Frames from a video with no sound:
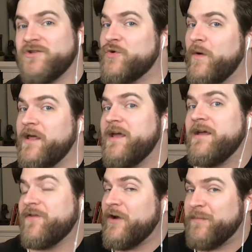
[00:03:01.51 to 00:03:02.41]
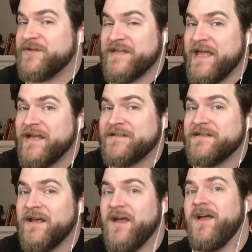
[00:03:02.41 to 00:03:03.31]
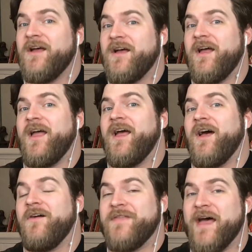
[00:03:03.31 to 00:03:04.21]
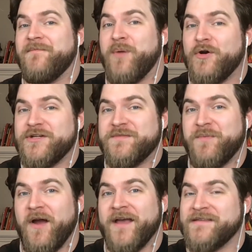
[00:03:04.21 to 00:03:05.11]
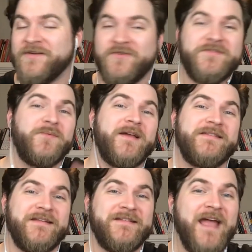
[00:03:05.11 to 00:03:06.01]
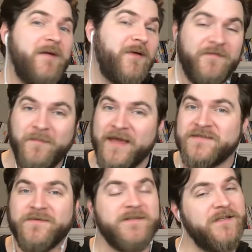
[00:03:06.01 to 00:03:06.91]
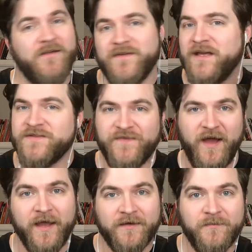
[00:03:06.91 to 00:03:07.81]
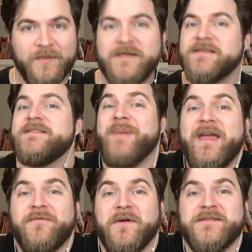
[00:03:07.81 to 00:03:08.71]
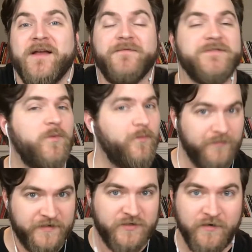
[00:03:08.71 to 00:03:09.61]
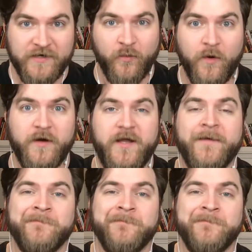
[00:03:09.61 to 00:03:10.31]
20, 30% of that purchase price and use the rest in debt. But if it pays for itself, it's fine because it's paying for itself. So there's no need to worry.